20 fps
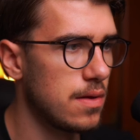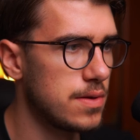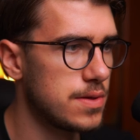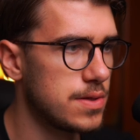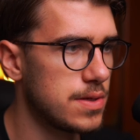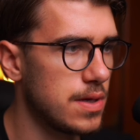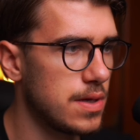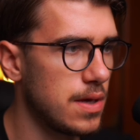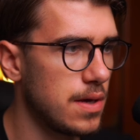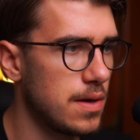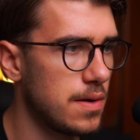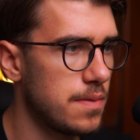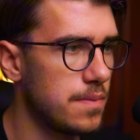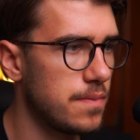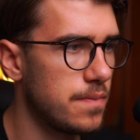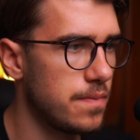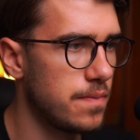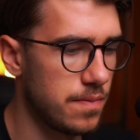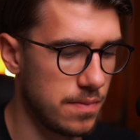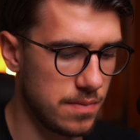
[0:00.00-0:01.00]
let's see,
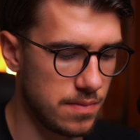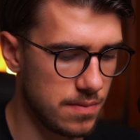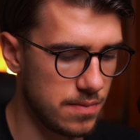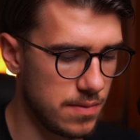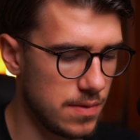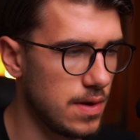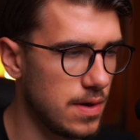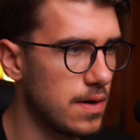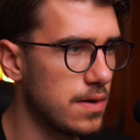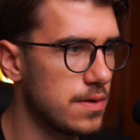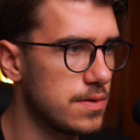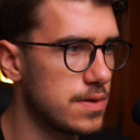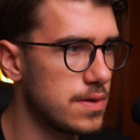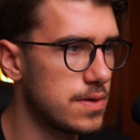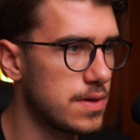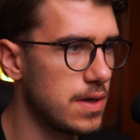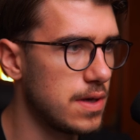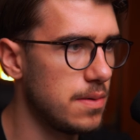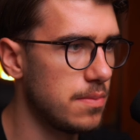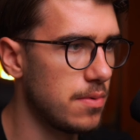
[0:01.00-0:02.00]
the hell is
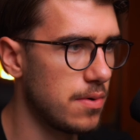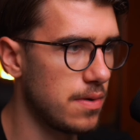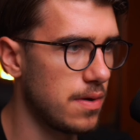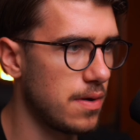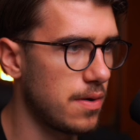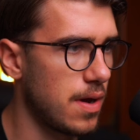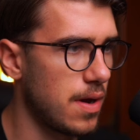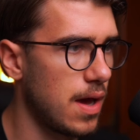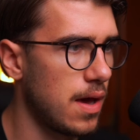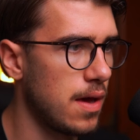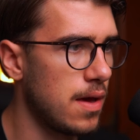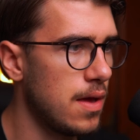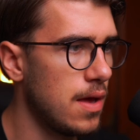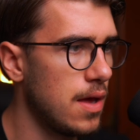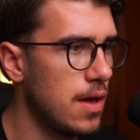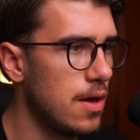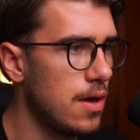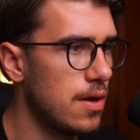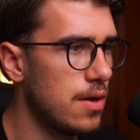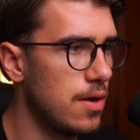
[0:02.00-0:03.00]
this keyboard? Okay.
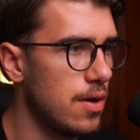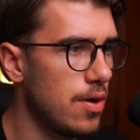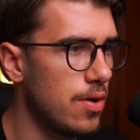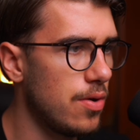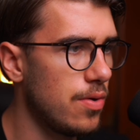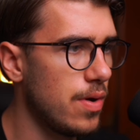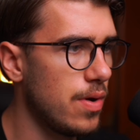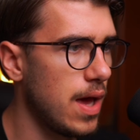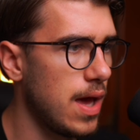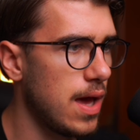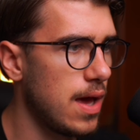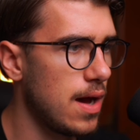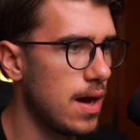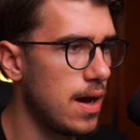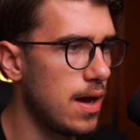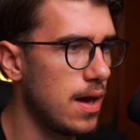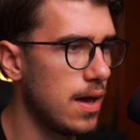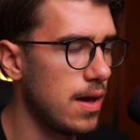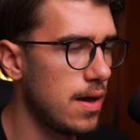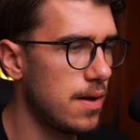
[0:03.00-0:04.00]
No
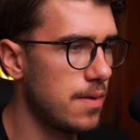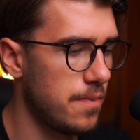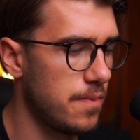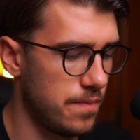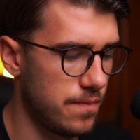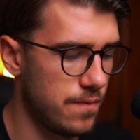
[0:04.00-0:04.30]
AI,